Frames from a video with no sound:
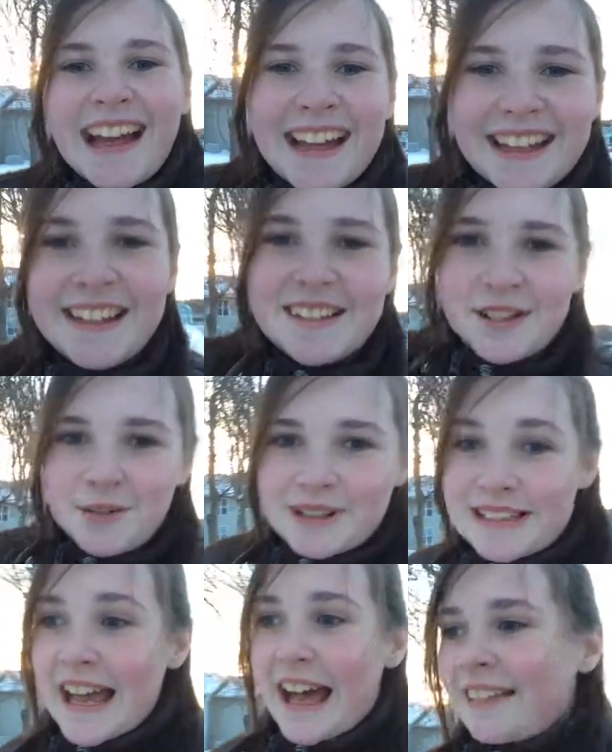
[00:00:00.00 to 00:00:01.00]
Hi, so
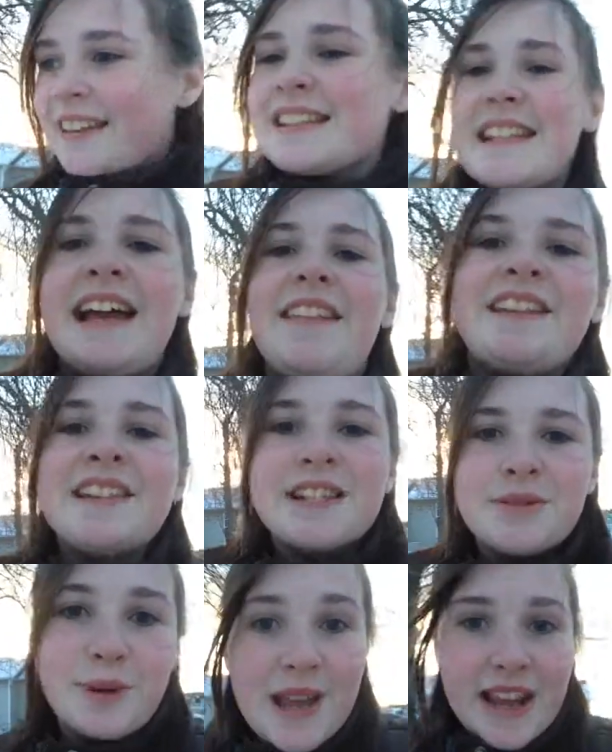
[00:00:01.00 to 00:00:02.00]
it's Alice, and this
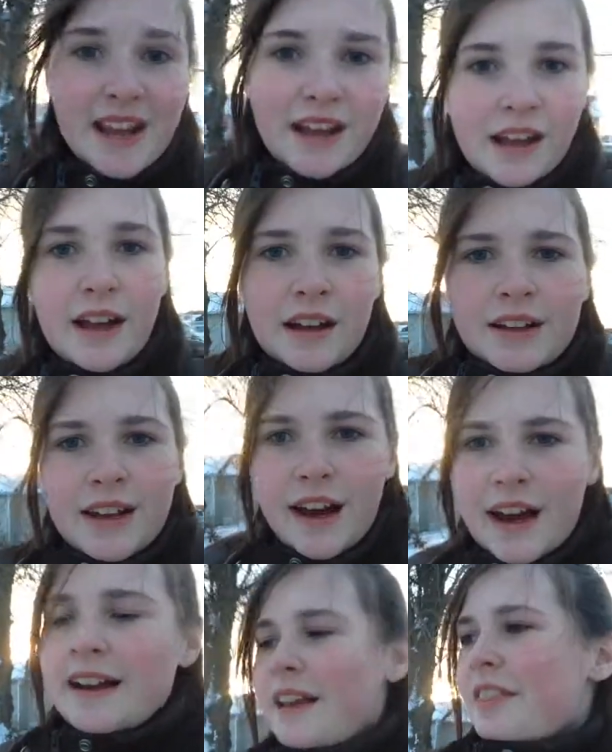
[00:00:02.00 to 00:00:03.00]
is week
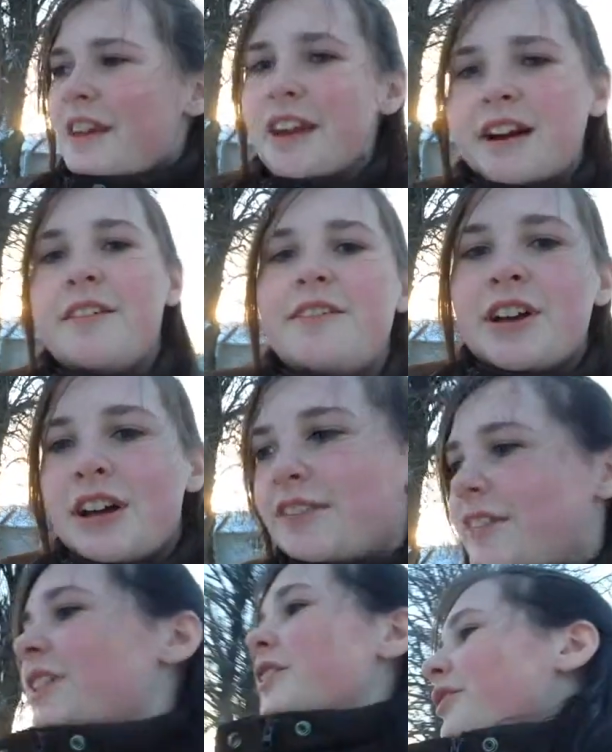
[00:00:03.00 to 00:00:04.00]
nine, I think, of the
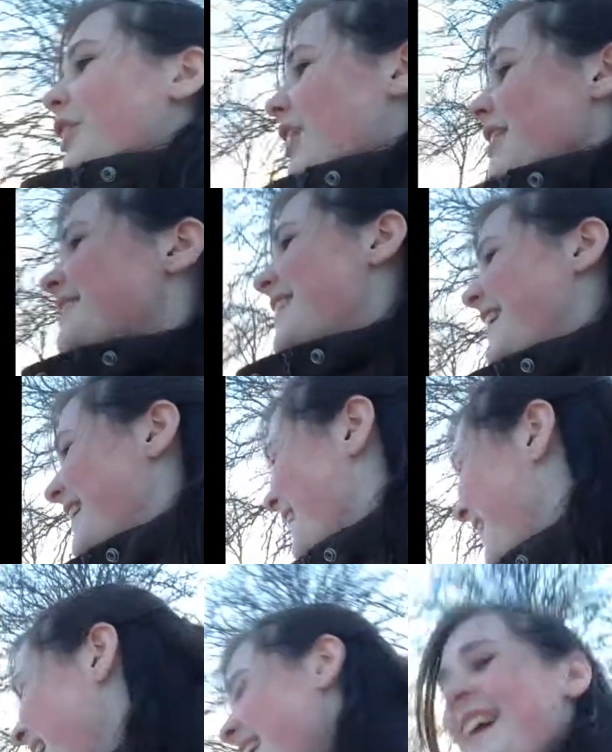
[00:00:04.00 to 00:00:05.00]
video vlogs.
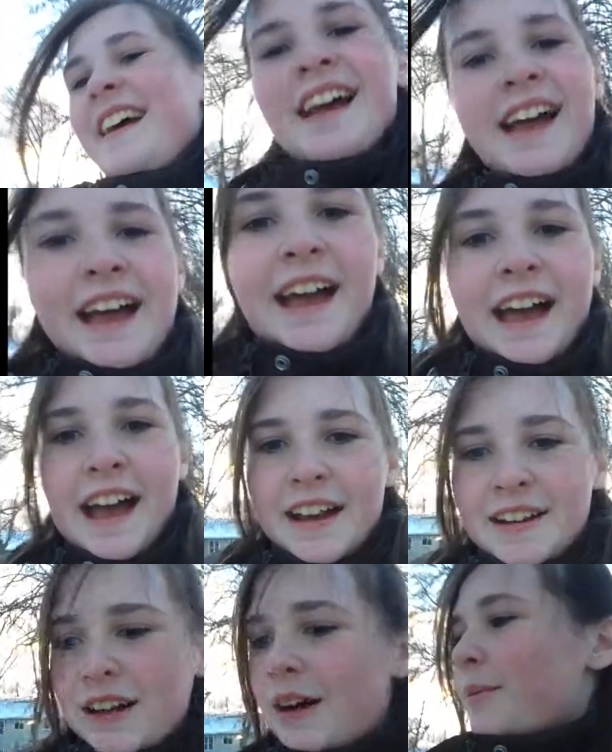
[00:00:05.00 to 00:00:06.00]

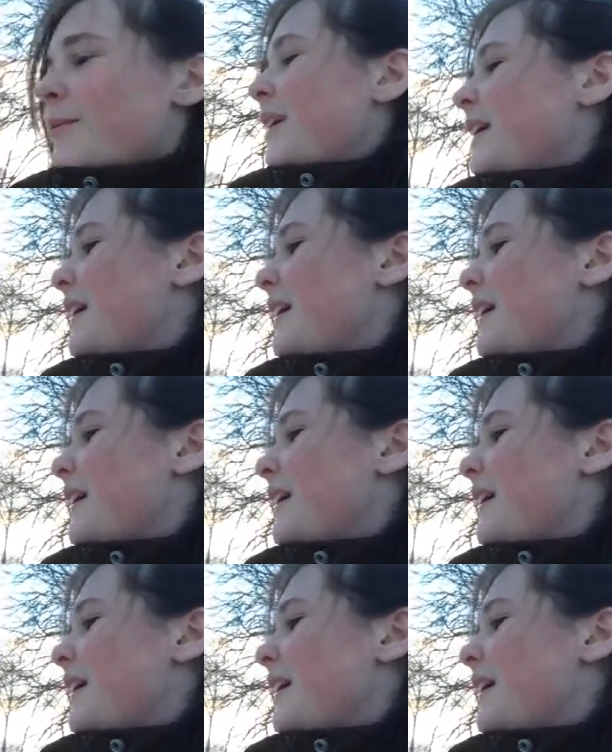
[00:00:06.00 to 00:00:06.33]
And um,